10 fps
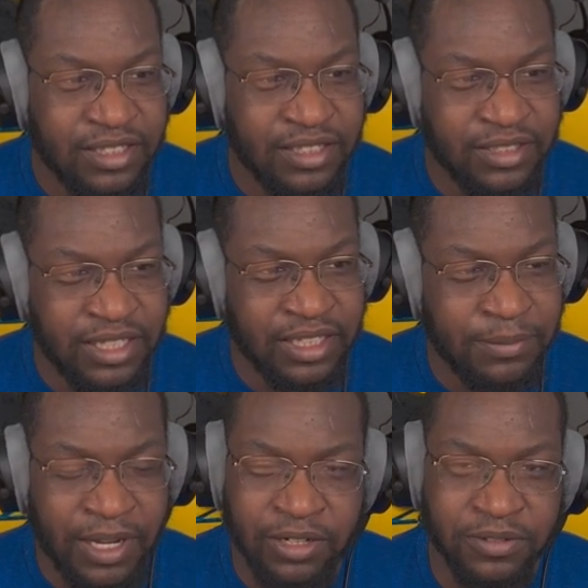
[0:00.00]

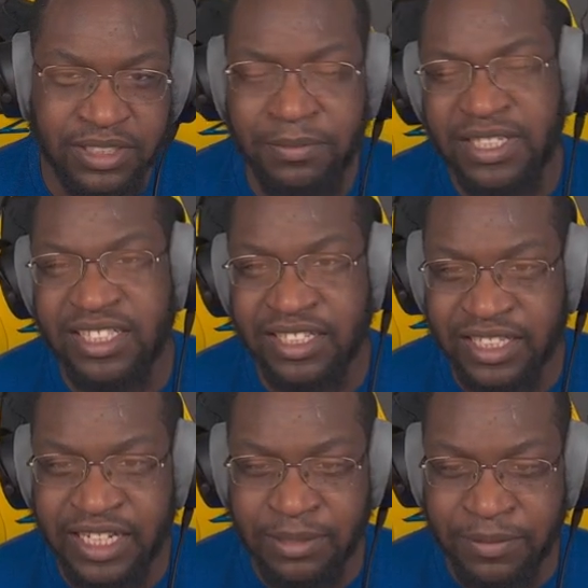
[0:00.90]
deadly battle, which is basically an
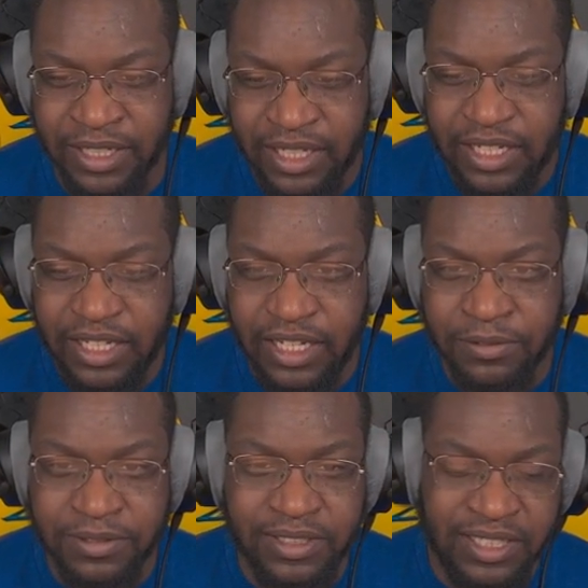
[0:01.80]
elite enemy.
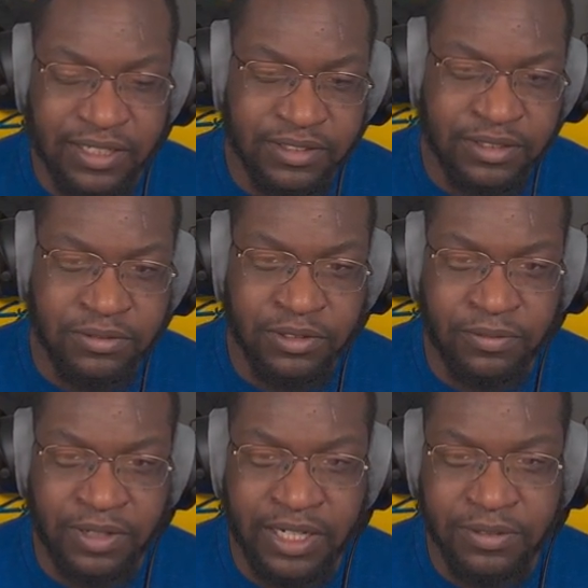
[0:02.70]
It'll tell you the
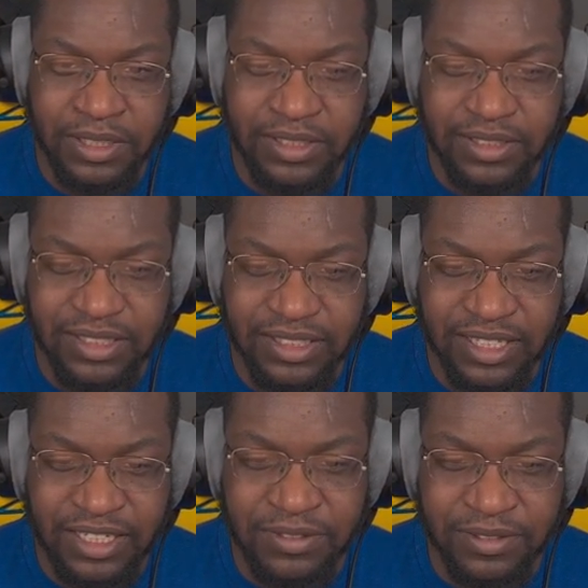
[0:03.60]
route
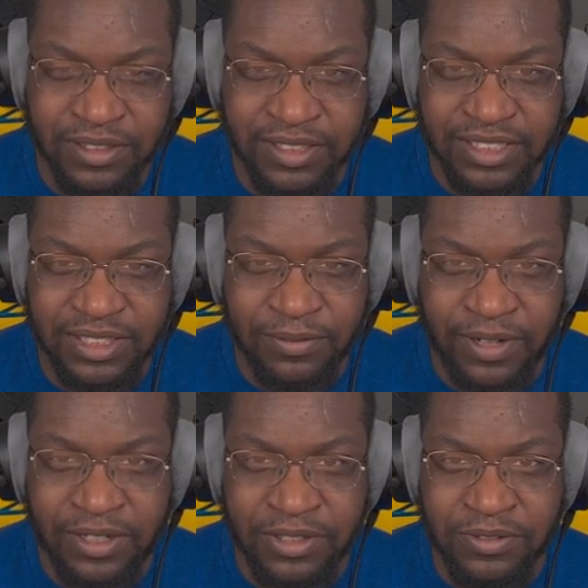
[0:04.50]
or at least the
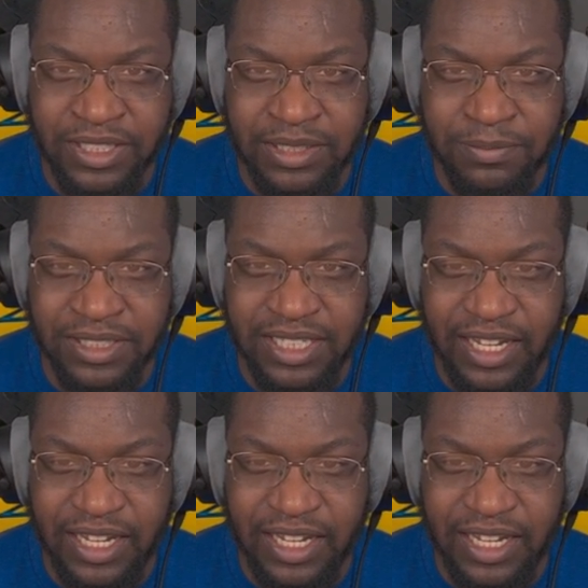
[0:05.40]
route you need to be